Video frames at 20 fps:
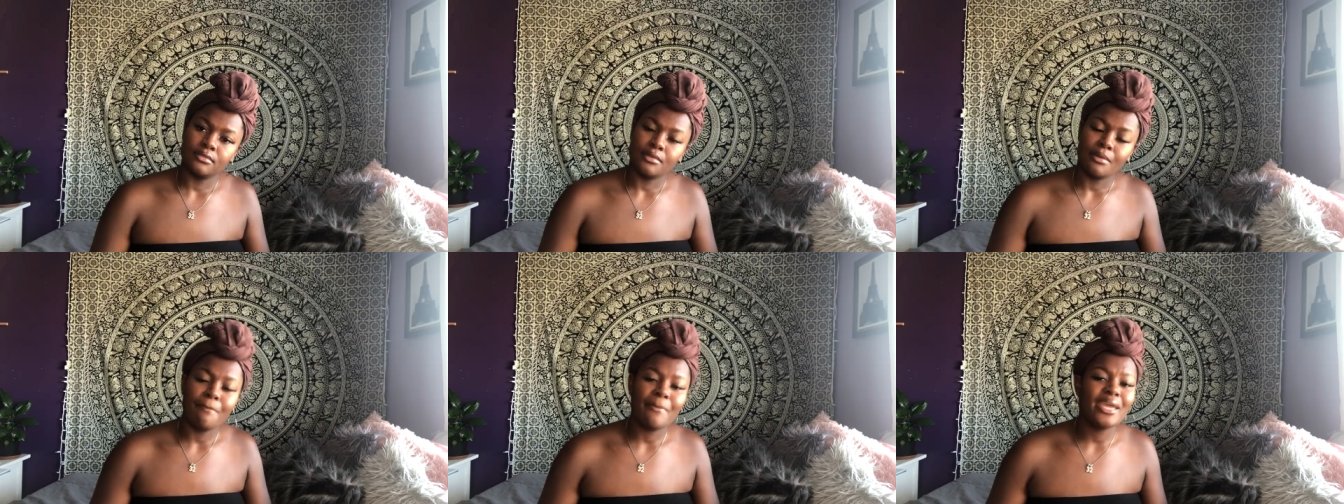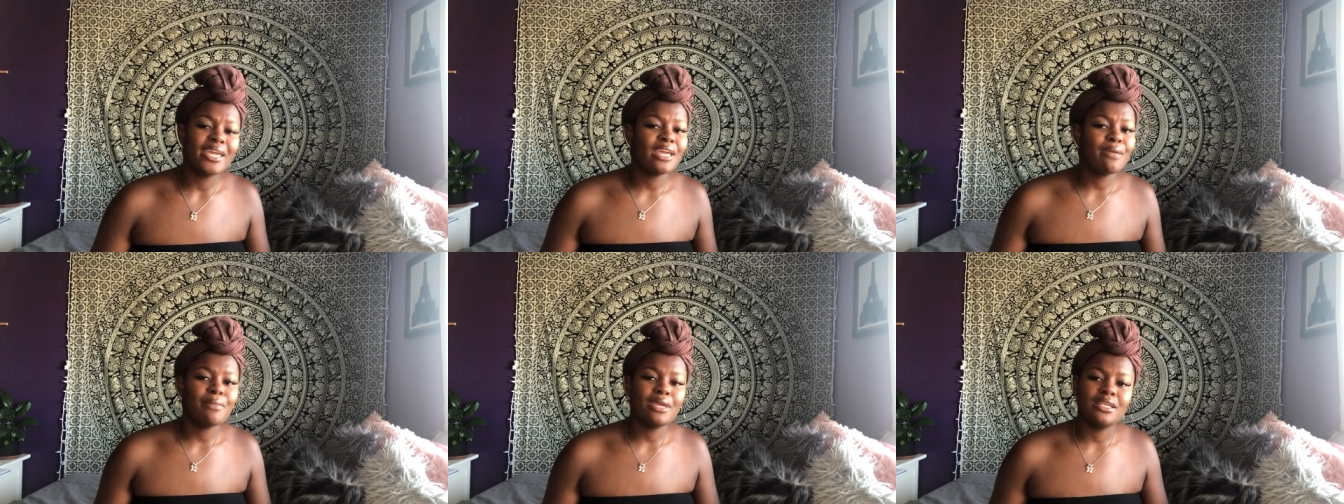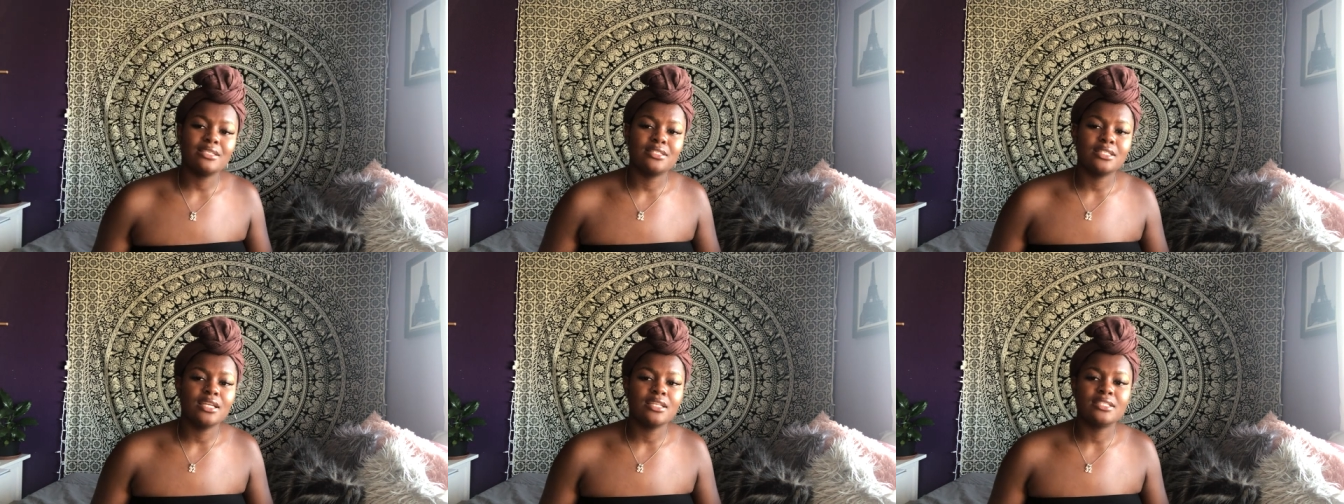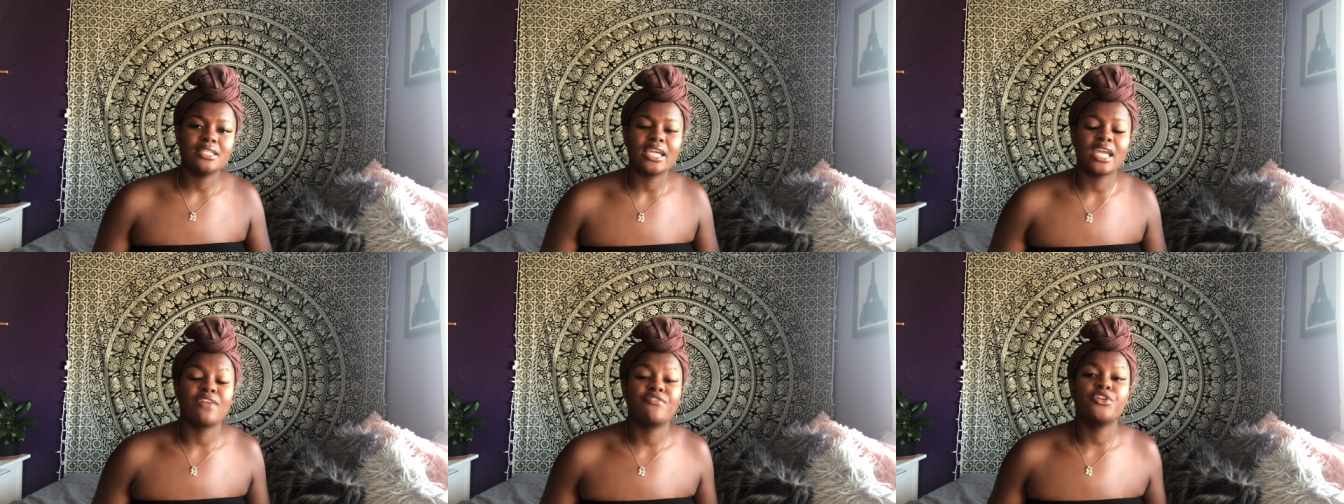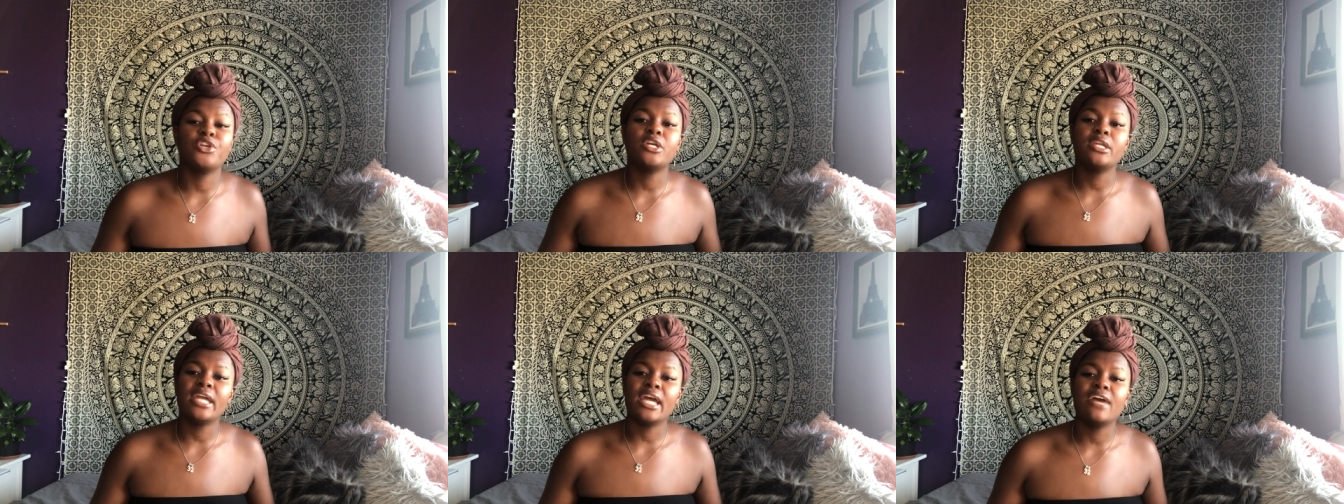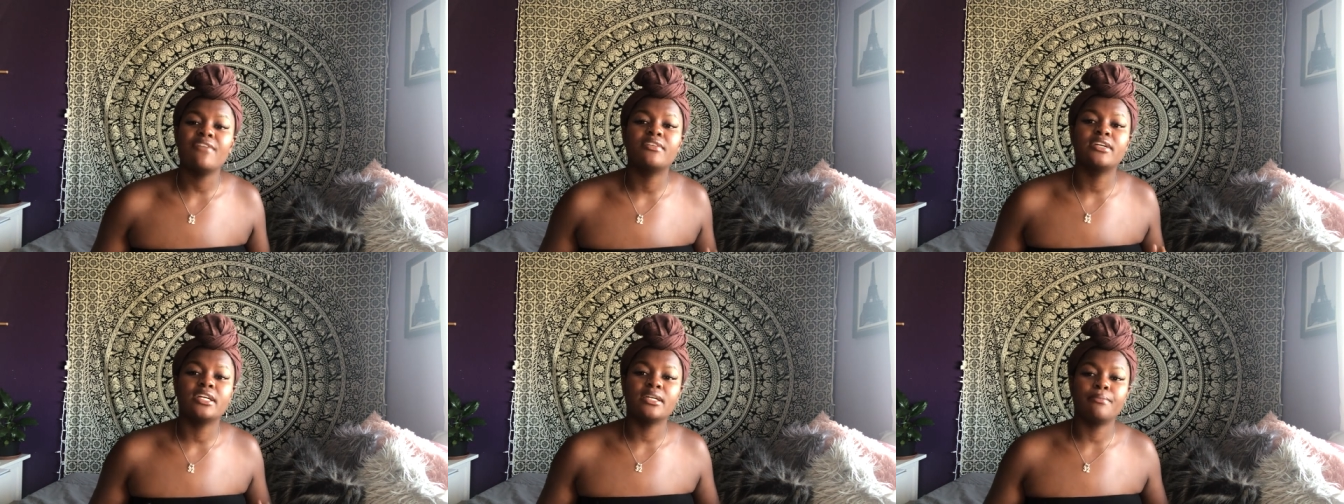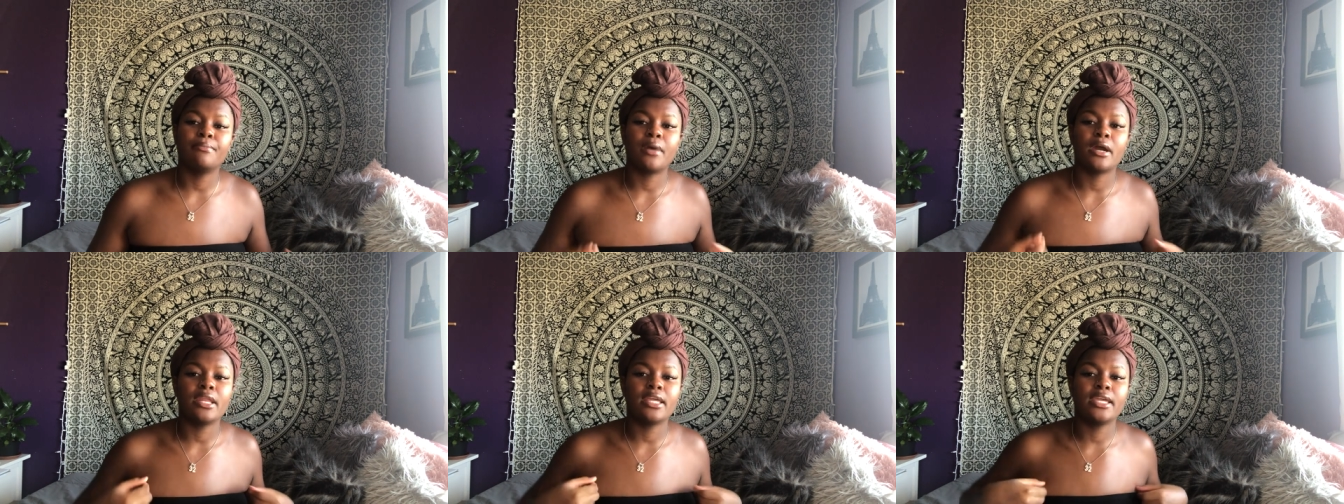Make it make sense. Like, if you're gonna have
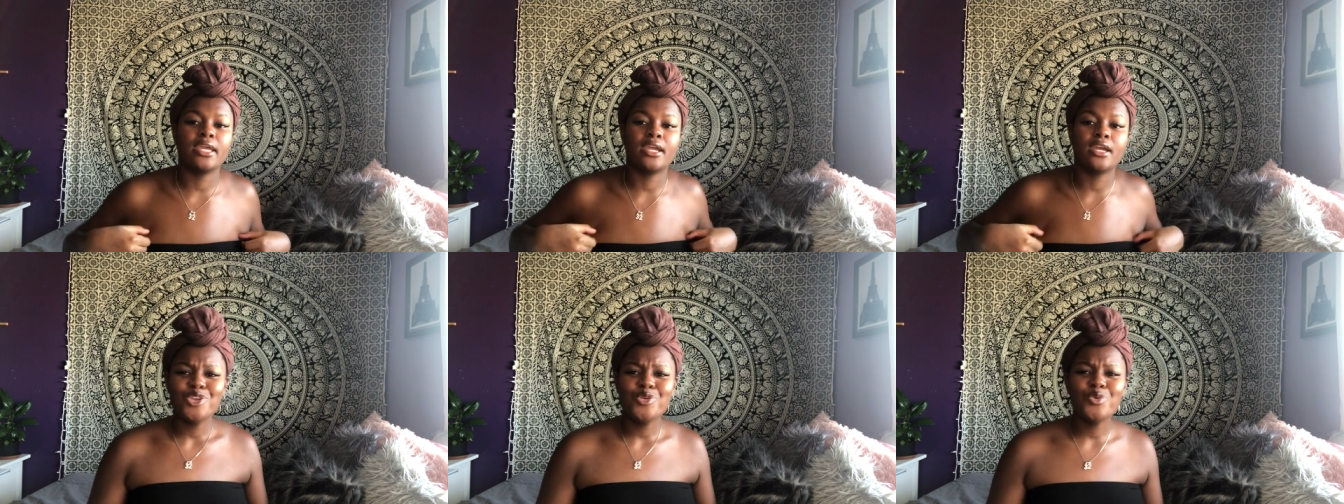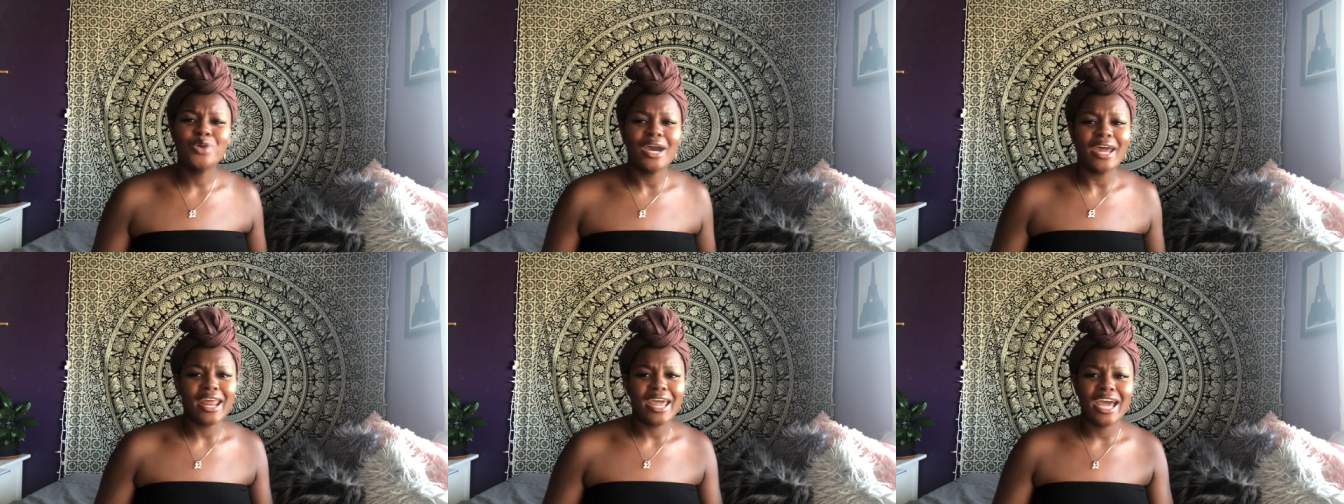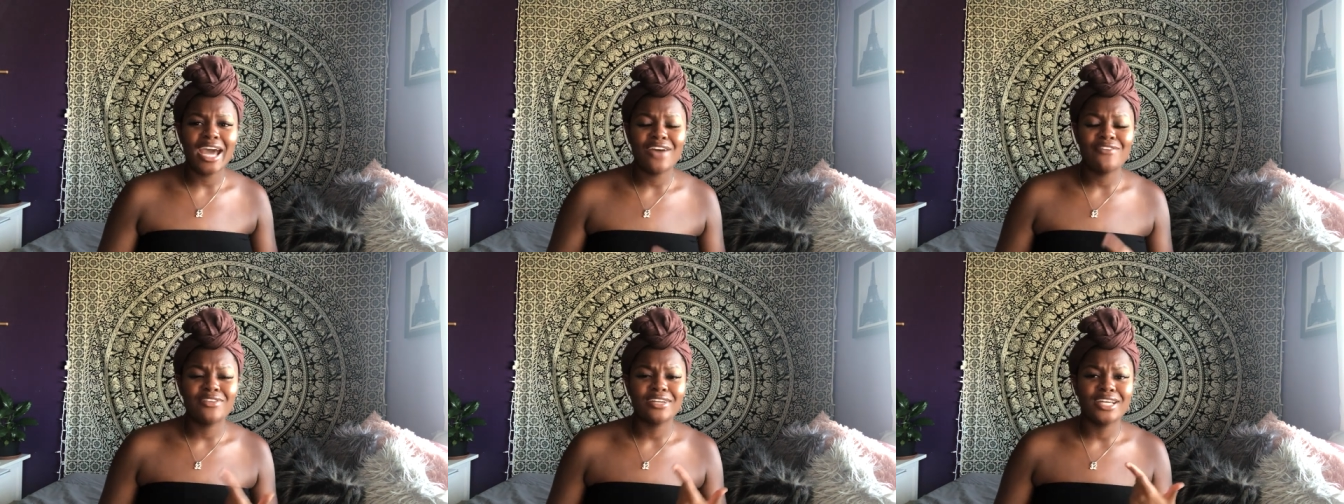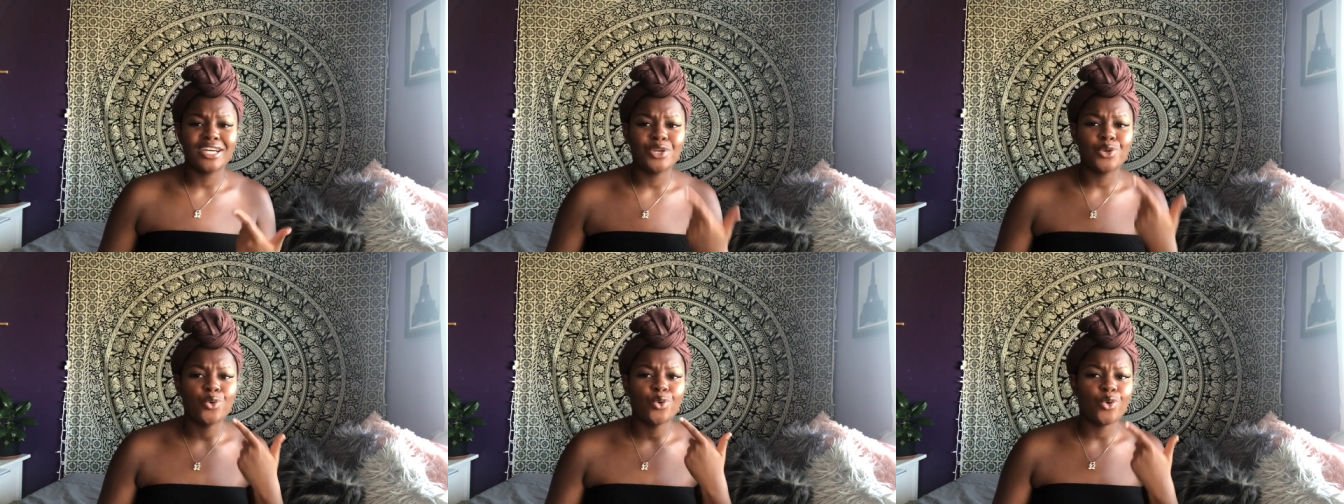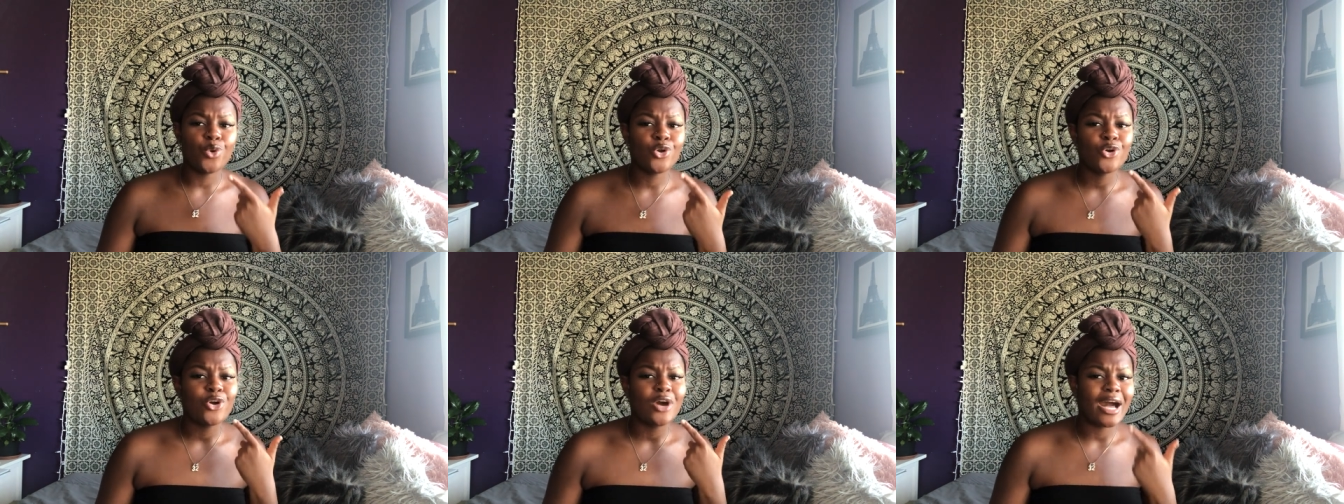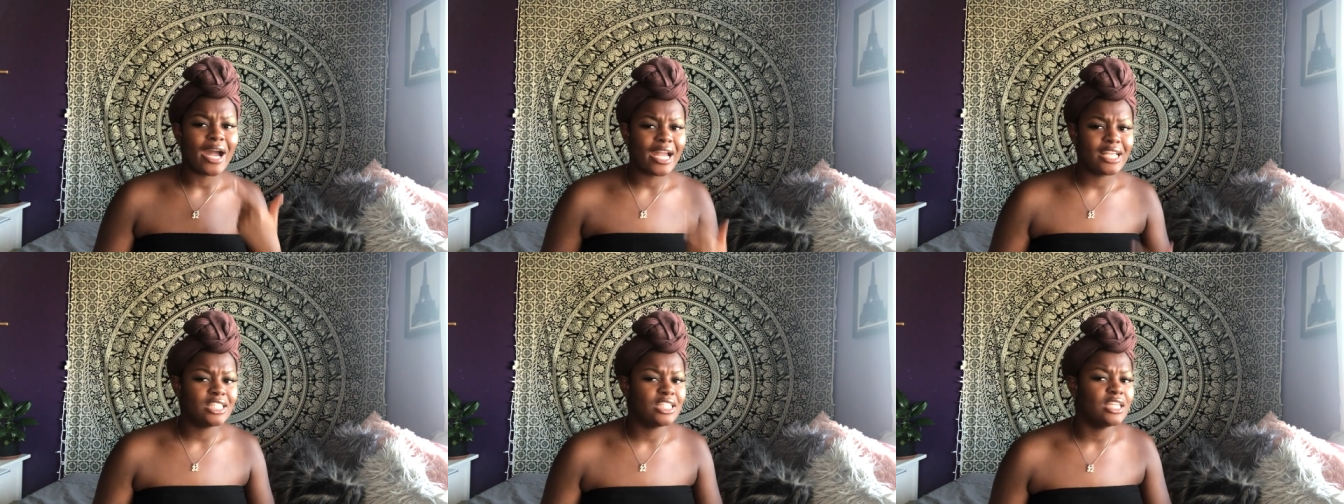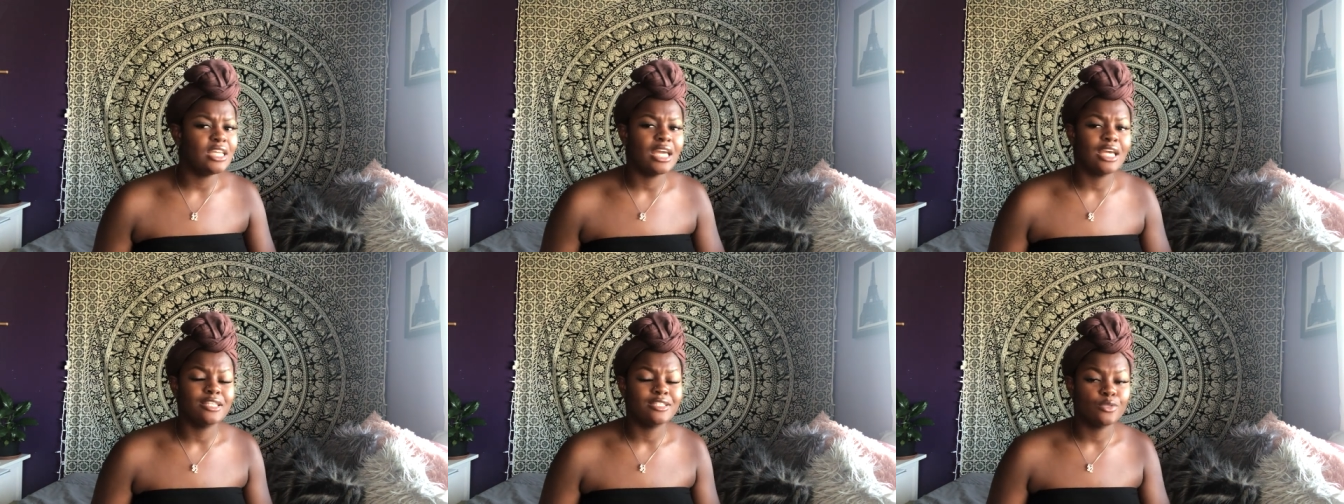good body care, you gotta have good oral
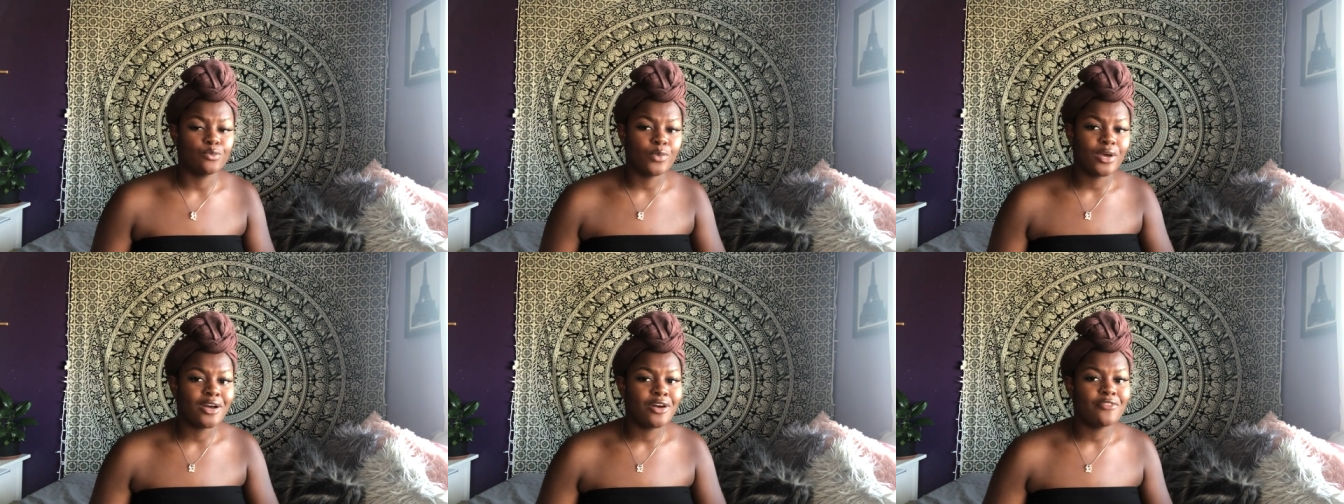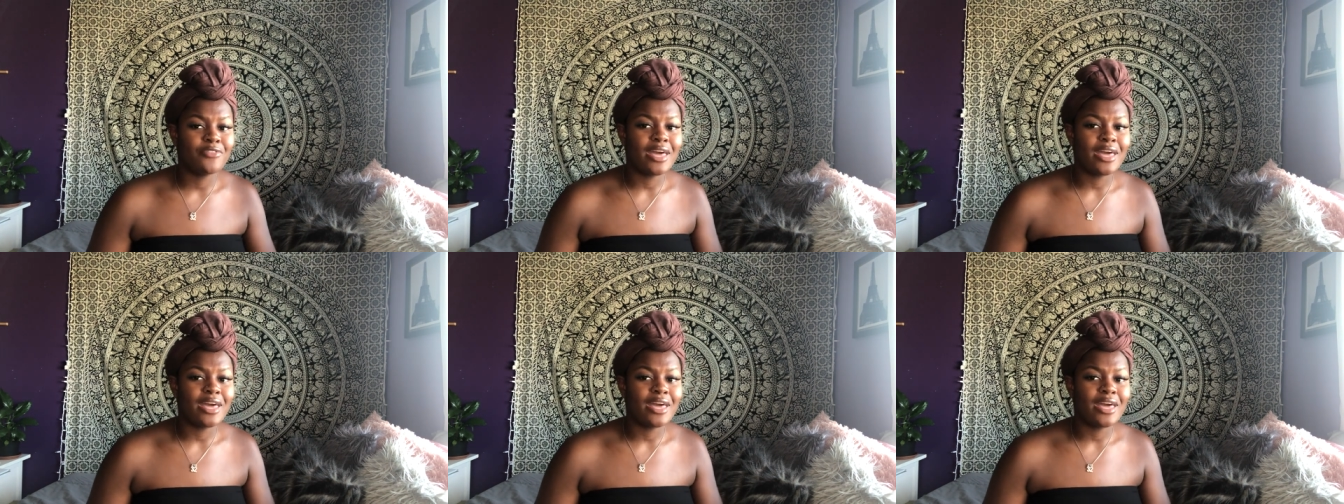hygiene as well.